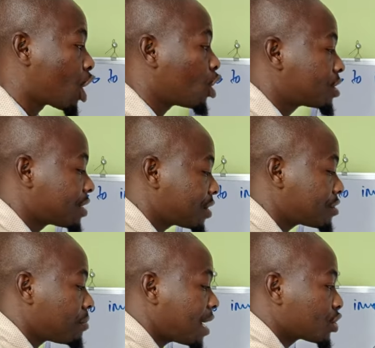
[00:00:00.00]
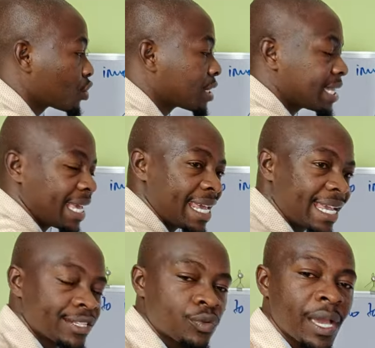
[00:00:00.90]
concentrate much on the
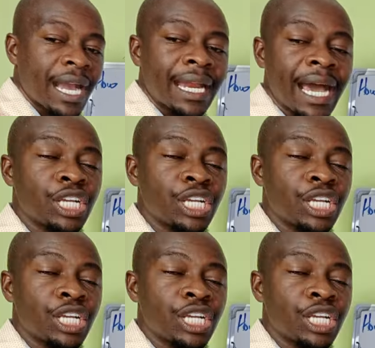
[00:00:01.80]
areas where you can